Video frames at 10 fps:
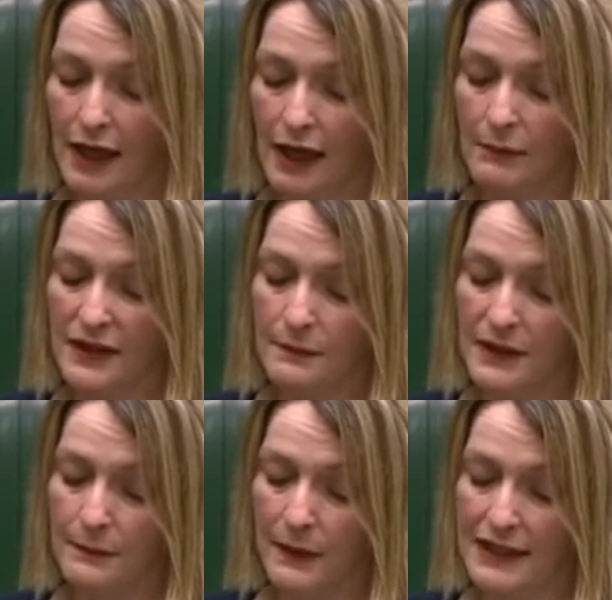It must be
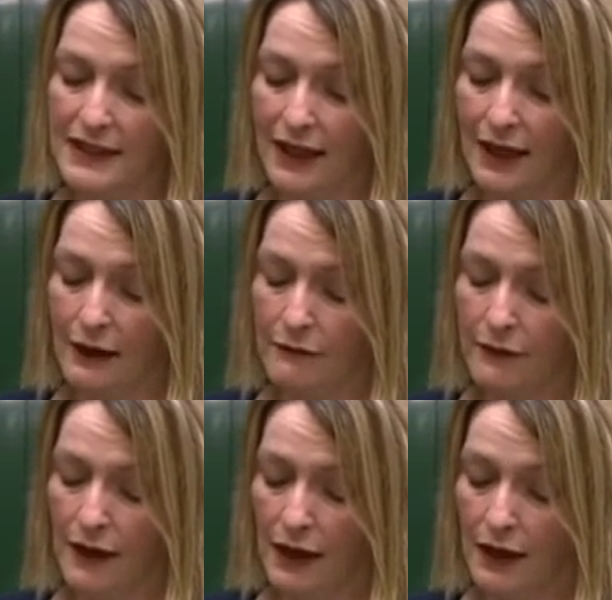spent in love,
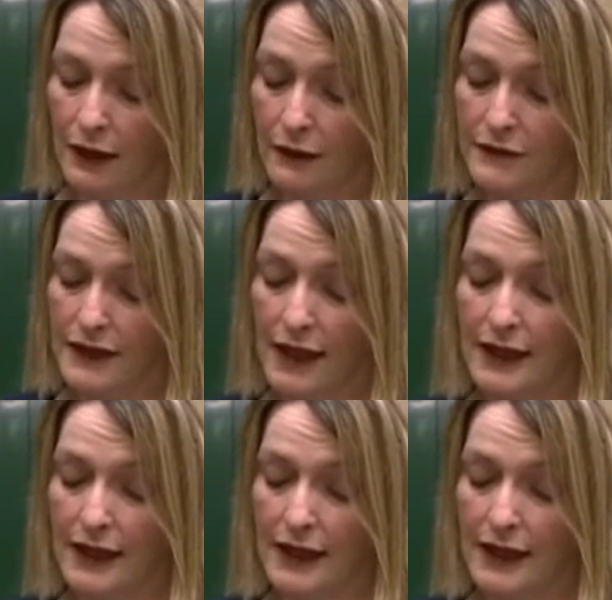laughter,